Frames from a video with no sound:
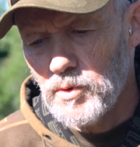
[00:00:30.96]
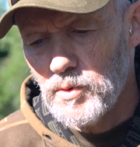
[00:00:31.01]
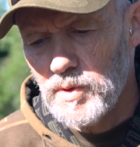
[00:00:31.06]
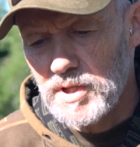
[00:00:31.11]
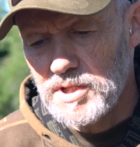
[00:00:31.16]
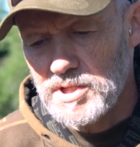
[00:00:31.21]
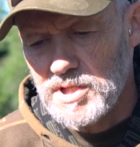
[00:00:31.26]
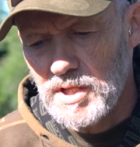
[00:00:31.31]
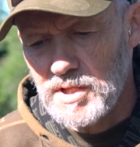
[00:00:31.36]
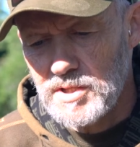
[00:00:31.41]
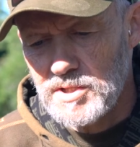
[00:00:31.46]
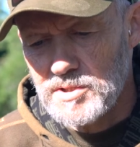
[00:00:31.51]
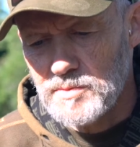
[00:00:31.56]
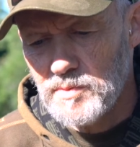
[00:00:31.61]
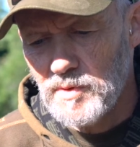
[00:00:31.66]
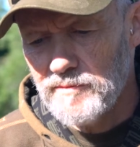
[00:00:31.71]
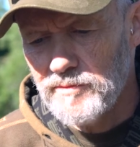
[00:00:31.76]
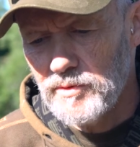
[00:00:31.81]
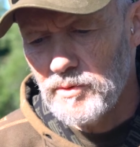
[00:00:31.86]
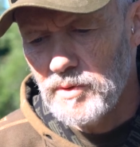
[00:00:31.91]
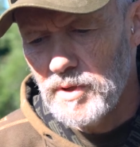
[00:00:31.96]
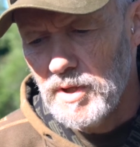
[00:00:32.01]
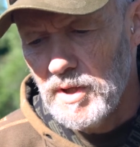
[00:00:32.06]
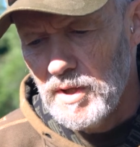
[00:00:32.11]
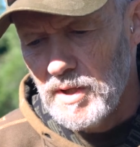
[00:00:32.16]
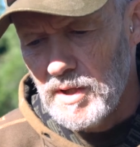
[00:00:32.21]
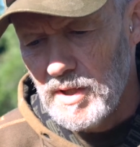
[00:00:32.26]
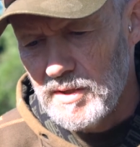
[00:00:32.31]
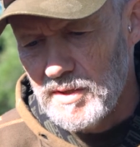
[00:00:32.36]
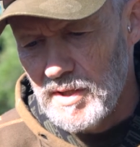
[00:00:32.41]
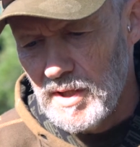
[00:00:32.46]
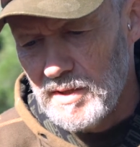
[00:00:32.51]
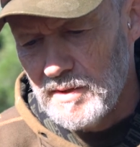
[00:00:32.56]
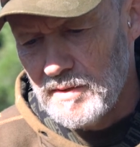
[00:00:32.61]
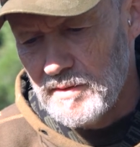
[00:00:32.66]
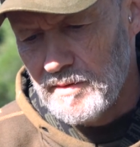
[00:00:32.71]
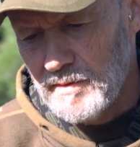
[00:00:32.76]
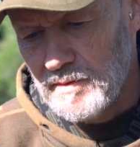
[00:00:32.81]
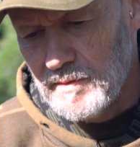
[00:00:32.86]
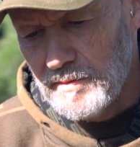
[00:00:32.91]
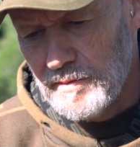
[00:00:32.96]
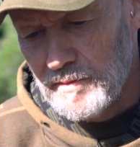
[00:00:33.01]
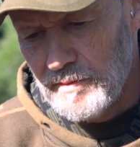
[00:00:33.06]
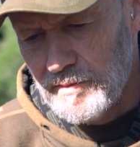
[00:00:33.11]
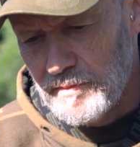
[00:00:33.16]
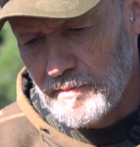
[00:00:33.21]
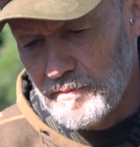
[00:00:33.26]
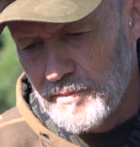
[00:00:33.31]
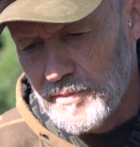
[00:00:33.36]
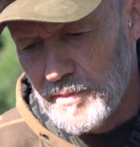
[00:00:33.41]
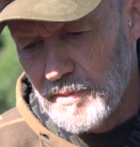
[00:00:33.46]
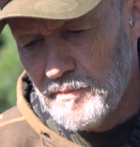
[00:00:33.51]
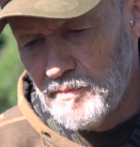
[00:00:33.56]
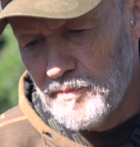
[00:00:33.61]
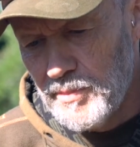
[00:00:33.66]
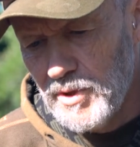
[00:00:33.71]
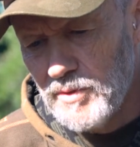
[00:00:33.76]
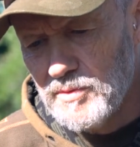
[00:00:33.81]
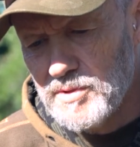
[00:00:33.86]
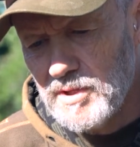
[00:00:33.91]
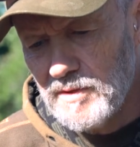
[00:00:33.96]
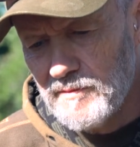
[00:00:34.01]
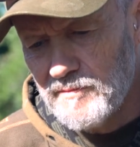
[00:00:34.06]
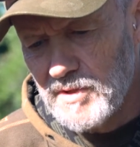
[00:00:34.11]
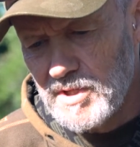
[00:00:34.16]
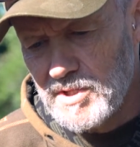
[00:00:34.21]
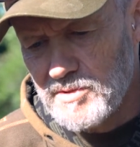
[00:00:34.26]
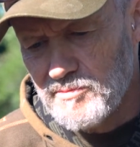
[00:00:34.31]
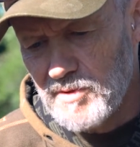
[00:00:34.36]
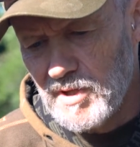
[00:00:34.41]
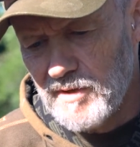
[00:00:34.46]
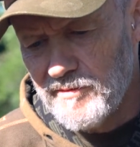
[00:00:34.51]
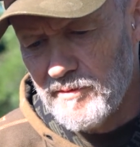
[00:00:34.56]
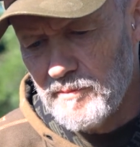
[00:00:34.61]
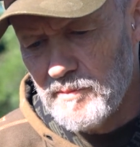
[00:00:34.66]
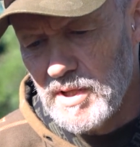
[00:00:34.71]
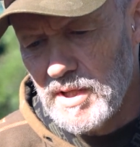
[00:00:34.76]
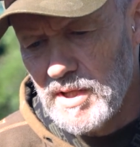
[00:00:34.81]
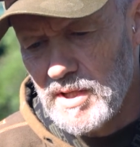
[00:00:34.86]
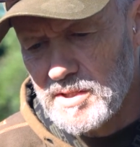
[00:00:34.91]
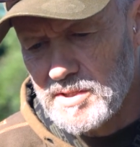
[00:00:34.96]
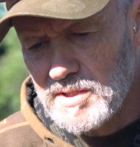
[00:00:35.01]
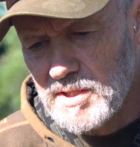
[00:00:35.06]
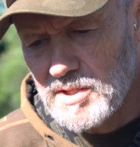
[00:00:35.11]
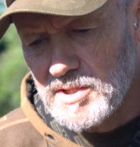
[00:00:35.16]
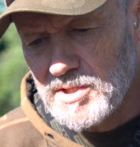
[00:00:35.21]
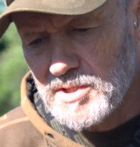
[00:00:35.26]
quick change swivel, and then the beauty of this rig for me is this